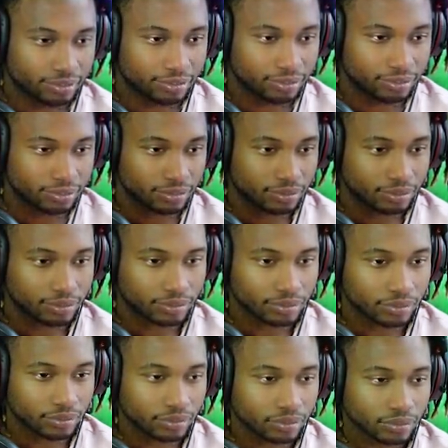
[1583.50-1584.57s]

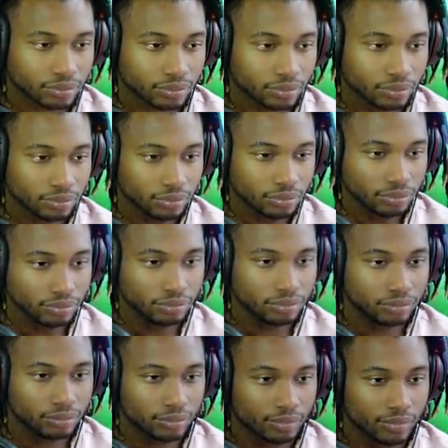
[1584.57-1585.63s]

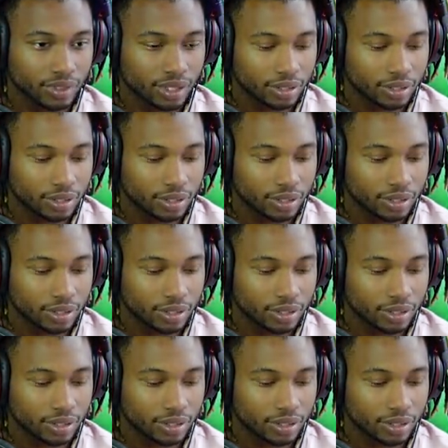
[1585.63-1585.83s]
(silence)